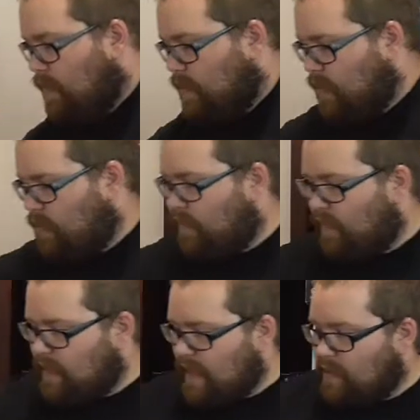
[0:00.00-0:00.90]
You're not going to
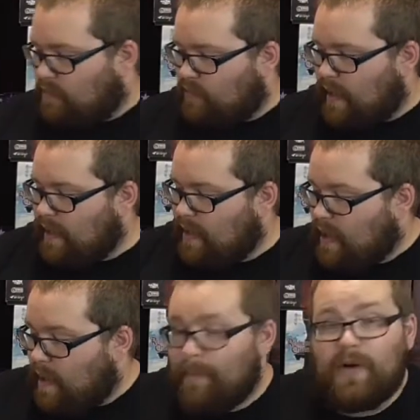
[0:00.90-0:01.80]
find it elsewhere.
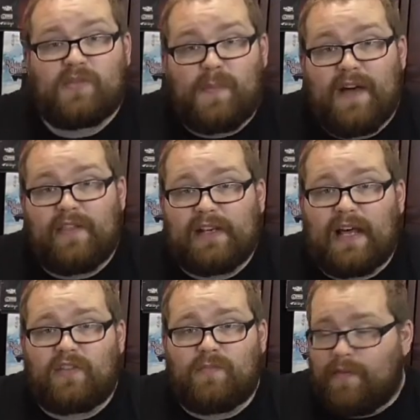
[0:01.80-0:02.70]
Much better than
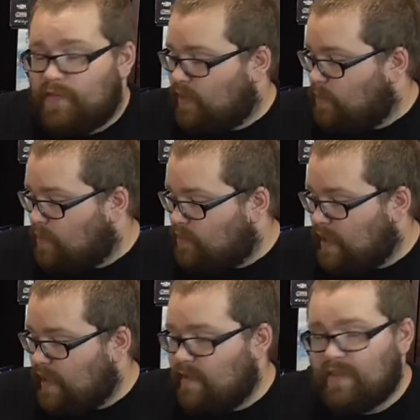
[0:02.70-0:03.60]
last month's, I will say.